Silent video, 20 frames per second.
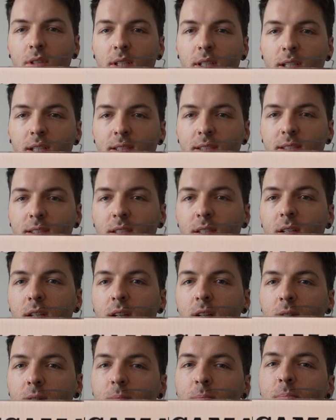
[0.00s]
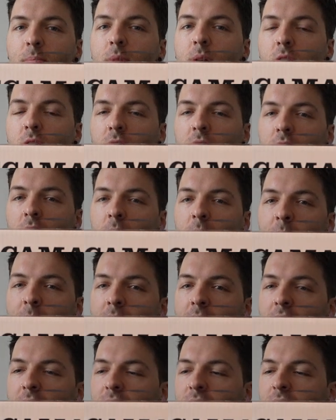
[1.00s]
It's a
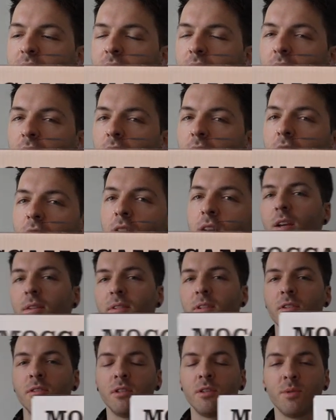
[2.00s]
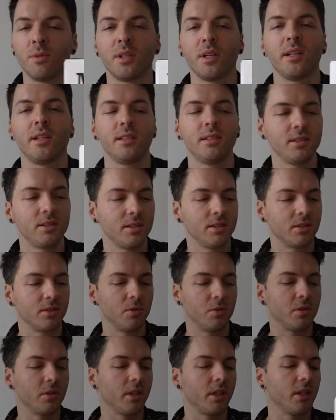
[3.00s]
mocamaster. If you don't know what that is, just
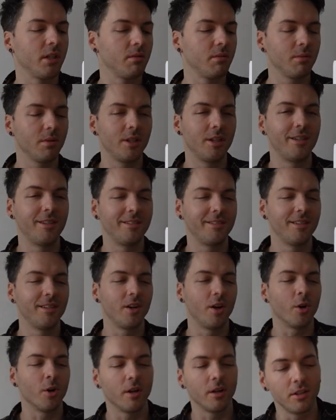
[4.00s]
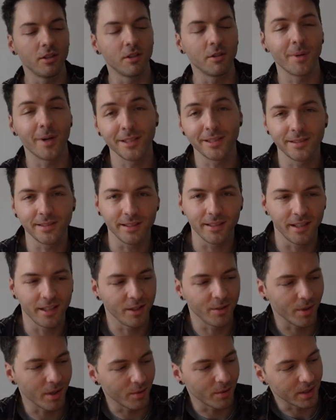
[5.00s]
Google it. Or you're about to see
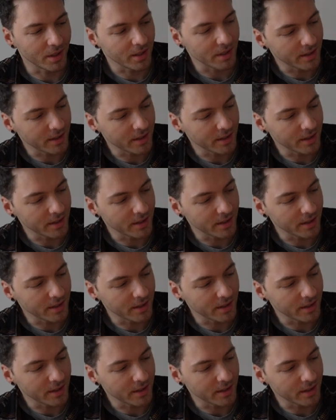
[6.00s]
anyway what it